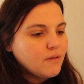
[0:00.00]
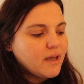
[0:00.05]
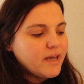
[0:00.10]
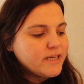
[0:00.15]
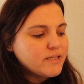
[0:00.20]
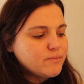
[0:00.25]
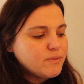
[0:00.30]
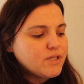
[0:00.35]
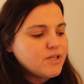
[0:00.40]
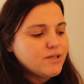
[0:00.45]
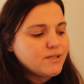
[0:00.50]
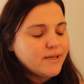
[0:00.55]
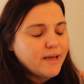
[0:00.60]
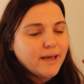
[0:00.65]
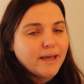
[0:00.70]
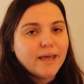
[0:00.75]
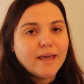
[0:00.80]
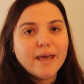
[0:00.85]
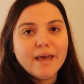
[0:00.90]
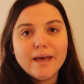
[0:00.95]
as much as
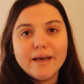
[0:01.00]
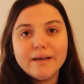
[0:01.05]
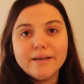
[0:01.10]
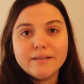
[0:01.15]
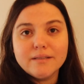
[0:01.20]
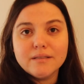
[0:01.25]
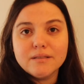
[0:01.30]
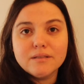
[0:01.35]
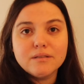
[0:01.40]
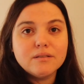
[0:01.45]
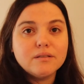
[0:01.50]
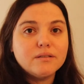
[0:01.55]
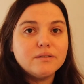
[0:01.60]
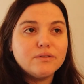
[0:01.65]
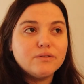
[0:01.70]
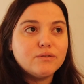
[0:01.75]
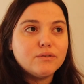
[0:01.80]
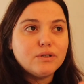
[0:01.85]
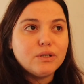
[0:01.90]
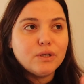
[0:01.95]
I can,
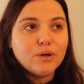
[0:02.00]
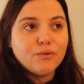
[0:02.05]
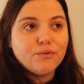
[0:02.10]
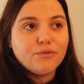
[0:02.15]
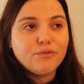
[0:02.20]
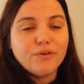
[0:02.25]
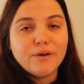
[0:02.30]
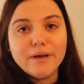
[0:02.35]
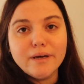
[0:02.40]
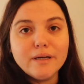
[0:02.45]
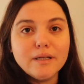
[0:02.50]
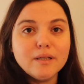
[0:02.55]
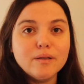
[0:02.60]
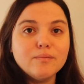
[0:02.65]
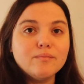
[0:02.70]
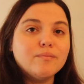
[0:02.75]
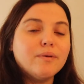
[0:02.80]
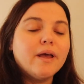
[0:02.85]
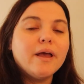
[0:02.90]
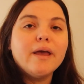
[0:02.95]
you know,
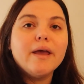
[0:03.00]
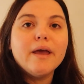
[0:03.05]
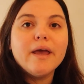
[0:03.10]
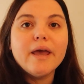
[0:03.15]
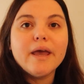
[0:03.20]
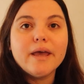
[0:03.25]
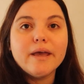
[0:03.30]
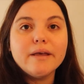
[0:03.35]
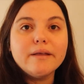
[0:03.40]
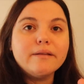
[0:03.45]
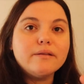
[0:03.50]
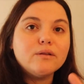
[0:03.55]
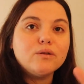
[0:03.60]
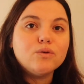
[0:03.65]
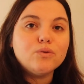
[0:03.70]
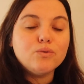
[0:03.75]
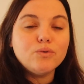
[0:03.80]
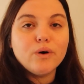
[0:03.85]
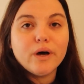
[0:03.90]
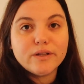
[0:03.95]
film and
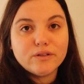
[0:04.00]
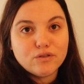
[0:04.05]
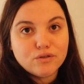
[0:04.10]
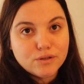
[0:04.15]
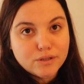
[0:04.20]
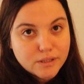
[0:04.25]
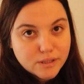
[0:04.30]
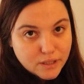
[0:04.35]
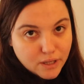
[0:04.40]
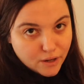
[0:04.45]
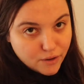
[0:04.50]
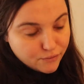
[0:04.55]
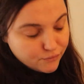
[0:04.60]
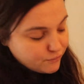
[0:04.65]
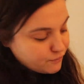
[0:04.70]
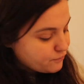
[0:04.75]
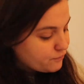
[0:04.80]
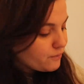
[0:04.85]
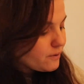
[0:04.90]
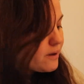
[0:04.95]
do other
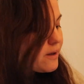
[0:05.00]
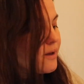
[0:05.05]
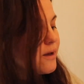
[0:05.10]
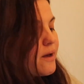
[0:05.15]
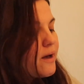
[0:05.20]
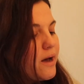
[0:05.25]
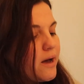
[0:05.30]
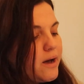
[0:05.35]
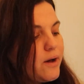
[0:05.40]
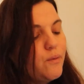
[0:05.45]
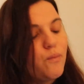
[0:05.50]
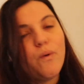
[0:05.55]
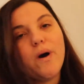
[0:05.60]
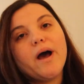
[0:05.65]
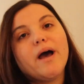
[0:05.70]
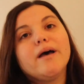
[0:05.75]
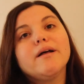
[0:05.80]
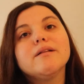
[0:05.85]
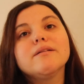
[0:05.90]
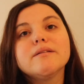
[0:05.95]
stuff
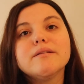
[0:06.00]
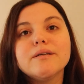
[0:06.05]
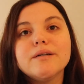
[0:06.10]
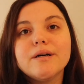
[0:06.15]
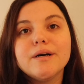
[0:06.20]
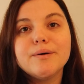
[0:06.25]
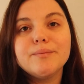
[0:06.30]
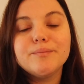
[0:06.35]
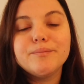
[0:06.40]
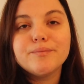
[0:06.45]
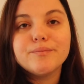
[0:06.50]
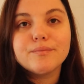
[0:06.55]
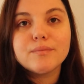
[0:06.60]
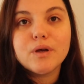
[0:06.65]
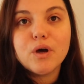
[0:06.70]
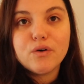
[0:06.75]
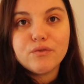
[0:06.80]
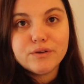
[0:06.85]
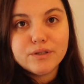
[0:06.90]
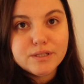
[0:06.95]
while
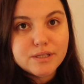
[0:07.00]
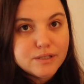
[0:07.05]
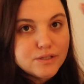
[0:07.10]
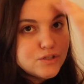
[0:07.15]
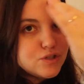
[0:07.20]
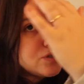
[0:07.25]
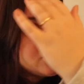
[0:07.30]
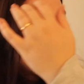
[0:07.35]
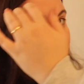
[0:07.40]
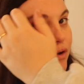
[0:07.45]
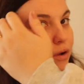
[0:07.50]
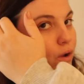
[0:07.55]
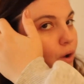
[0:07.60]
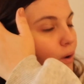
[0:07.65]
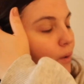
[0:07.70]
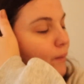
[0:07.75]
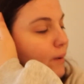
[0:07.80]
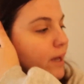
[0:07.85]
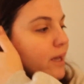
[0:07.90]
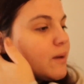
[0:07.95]
office is still
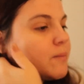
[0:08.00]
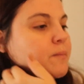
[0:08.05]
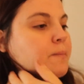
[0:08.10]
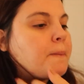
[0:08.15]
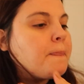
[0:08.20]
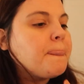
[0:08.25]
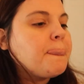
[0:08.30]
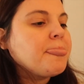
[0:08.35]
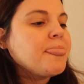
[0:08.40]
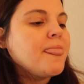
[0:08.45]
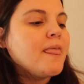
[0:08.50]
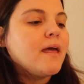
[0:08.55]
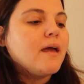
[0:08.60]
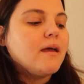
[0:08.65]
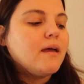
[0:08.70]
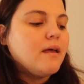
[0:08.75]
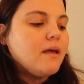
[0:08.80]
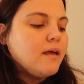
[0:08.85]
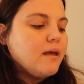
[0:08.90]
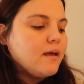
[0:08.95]
ongoing.
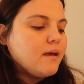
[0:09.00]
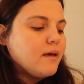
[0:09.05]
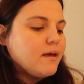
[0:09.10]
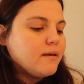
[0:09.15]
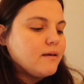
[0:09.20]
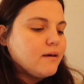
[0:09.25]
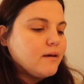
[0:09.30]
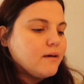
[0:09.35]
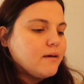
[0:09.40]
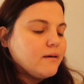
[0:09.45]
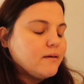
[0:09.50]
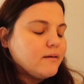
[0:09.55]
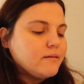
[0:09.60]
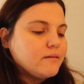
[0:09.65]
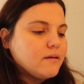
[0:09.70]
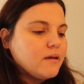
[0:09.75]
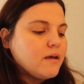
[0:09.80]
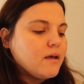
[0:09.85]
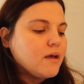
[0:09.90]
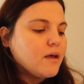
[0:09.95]

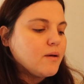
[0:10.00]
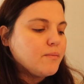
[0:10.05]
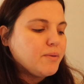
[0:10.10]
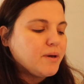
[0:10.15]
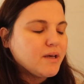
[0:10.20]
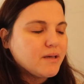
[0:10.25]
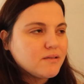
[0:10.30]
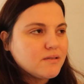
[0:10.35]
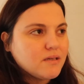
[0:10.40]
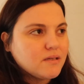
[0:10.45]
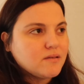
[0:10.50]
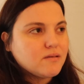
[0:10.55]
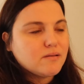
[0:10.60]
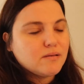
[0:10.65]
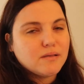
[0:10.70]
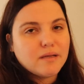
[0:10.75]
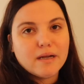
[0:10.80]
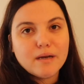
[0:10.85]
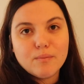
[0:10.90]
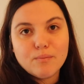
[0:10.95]
And because it's
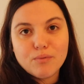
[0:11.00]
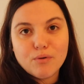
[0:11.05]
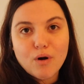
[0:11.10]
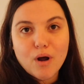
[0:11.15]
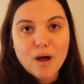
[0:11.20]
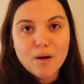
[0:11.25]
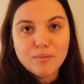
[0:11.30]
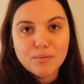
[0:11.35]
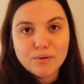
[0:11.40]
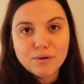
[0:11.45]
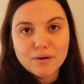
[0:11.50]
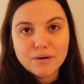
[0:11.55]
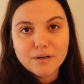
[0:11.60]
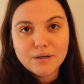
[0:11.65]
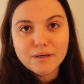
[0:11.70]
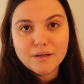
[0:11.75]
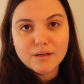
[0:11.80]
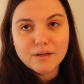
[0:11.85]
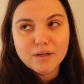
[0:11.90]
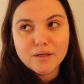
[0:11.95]
not a
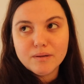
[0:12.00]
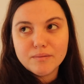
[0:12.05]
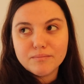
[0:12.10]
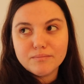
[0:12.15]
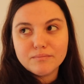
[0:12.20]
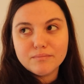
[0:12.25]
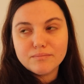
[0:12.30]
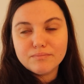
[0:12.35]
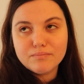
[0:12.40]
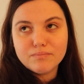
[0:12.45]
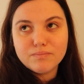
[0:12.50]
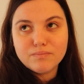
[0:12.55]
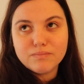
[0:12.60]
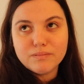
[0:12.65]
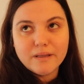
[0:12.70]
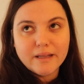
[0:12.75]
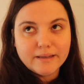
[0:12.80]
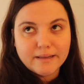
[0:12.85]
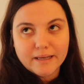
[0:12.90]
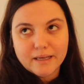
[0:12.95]
proper,
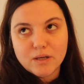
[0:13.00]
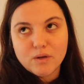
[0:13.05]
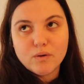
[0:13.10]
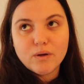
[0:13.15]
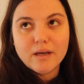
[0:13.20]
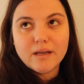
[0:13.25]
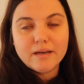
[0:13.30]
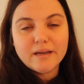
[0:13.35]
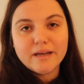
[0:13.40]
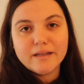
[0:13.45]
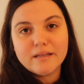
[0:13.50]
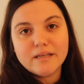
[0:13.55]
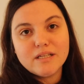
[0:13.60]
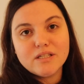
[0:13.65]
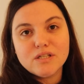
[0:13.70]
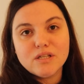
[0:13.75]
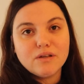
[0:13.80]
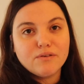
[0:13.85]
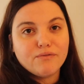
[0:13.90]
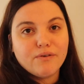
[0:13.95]
like, you cannot
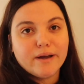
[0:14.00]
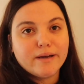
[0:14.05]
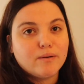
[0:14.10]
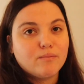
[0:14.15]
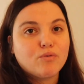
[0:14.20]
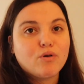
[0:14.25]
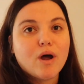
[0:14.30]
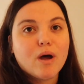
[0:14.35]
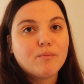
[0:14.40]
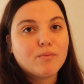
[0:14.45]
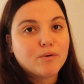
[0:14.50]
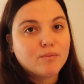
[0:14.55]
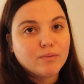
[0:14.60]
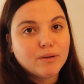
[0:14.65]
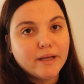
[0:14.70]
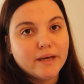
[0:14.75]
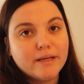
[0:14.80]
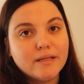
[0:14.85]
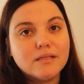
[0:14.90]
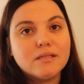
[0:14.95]
easily find a proper
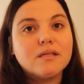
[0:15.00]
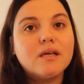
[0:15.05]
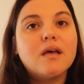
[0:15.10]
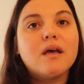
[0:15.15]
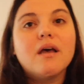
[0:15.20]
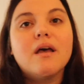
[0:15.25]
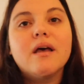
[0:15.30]
place